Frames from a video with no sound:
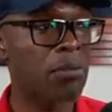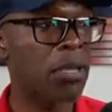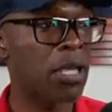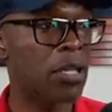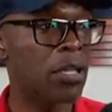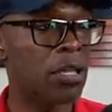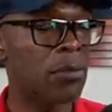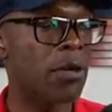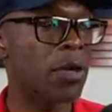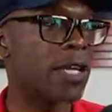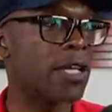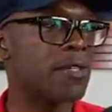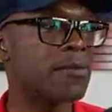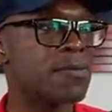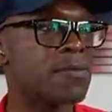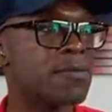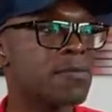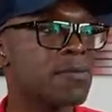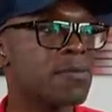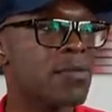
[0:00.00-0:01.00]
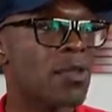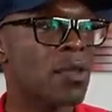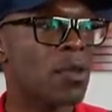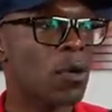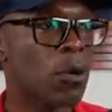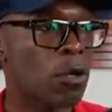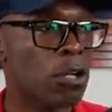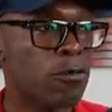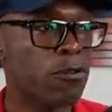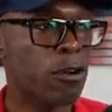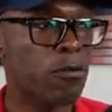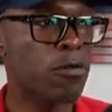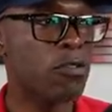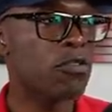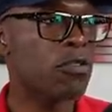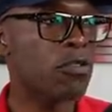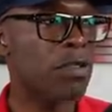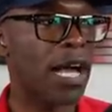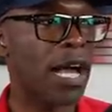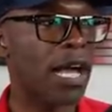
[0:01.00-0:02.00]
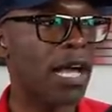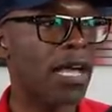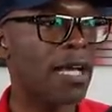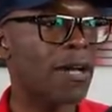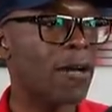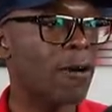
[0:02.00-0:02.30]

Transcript: But anyway, on the 4th of July,